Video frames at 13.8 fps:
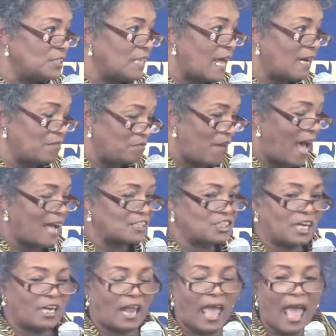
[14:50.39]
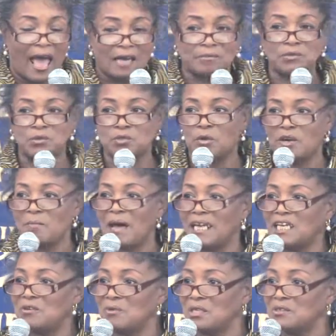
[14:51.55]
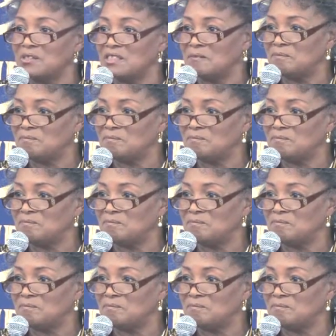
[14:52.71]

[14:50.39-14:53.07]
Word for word: and in fact, Jane Addams was one of my heroes.